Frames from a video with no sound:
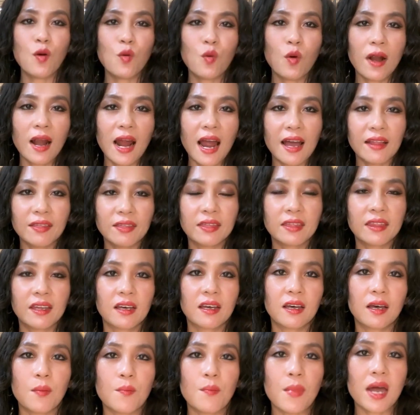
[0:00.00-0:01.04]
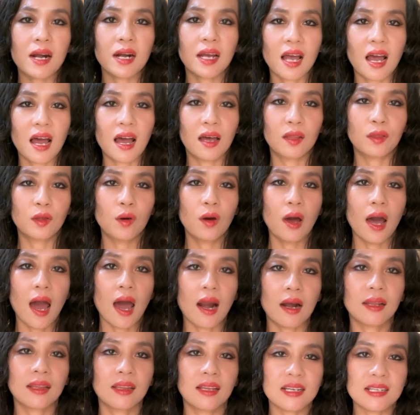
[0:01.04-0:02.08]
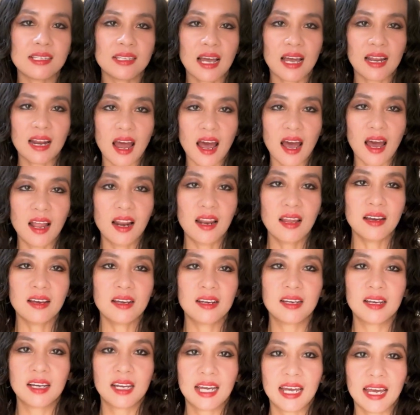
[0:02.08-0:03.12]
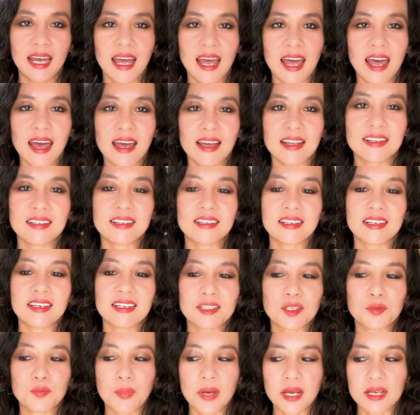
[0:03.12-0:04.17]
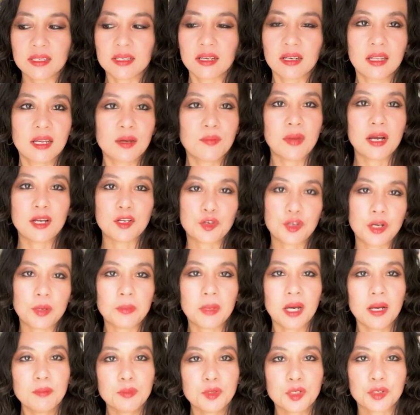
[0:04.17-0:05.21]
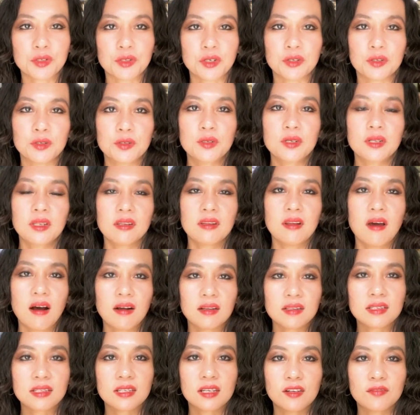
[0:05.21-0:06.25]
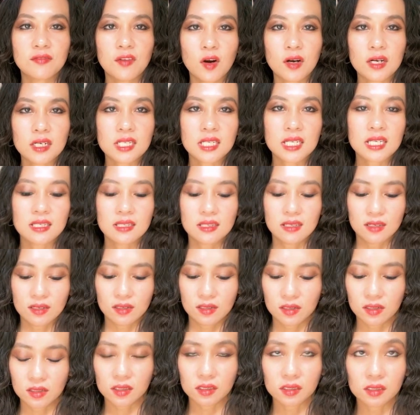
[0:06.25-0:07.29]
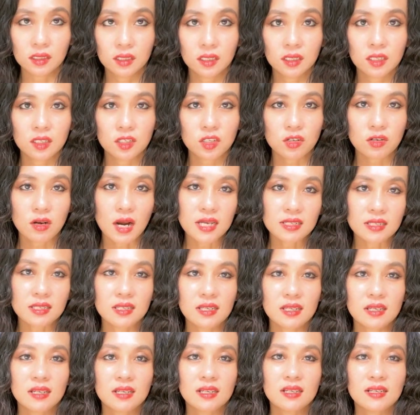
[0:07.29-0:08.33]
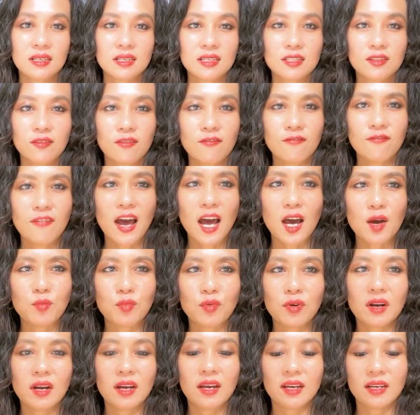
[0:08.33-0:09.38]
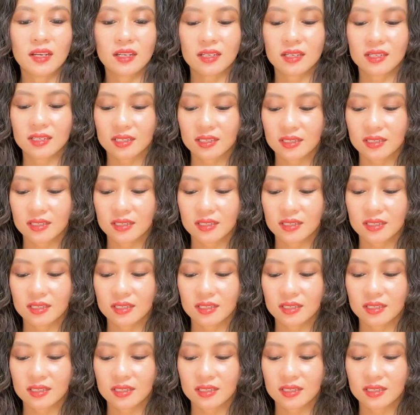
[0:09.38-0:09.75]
we're at the Mercado Artesanal, and it's basically my dream come true. Lots of artisanal dresses, fabrics,